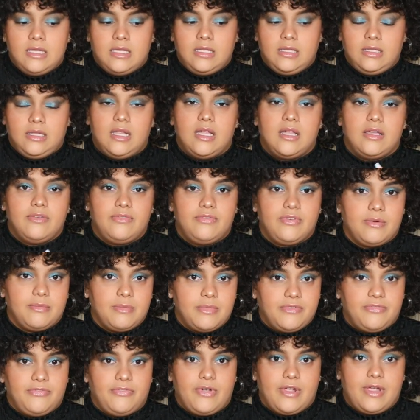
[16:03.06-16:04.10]
love from a
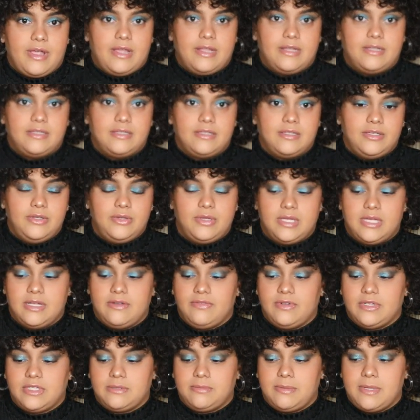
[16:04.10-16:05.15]
friend, you can
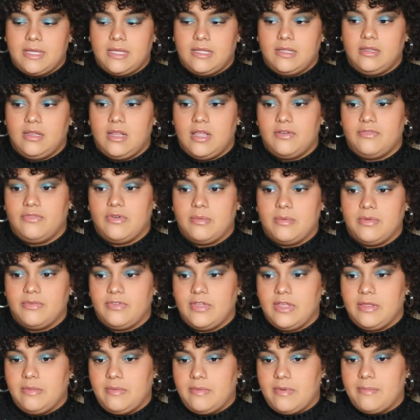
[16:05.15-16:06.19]
never expect love from a
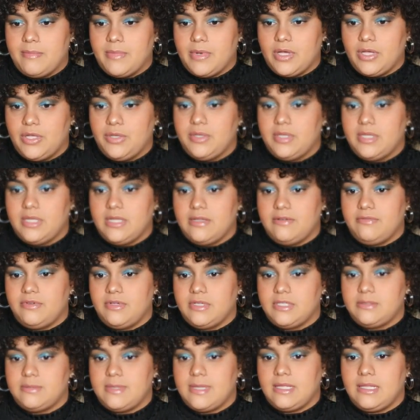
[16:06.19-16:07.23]
family member, you can never
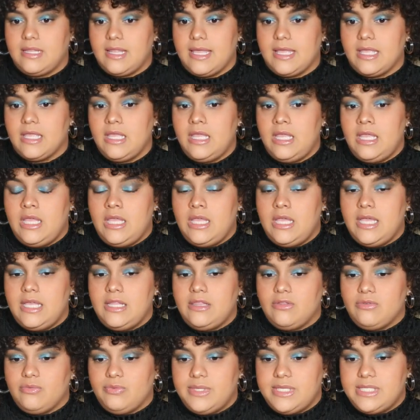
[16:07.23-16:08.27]
expect, like, and
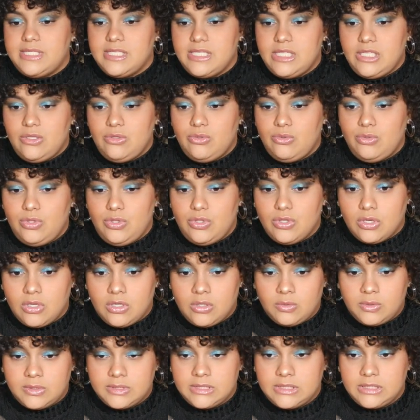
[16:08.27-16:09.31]
the reason you
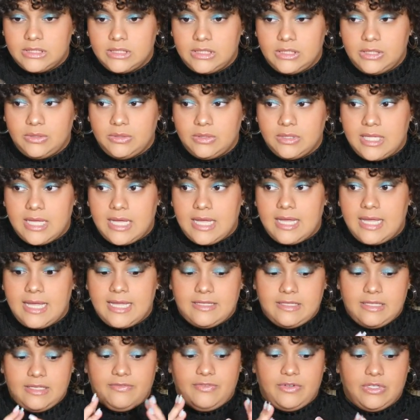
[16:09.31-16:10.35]
don't want to do that,
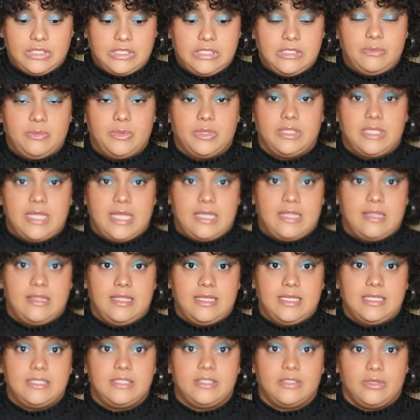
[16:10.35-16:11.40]
if you're someone like
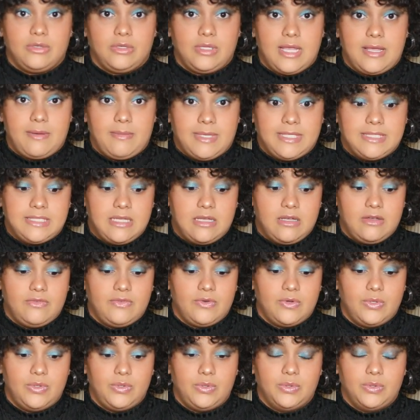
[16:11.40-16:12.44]
this or like myself, who,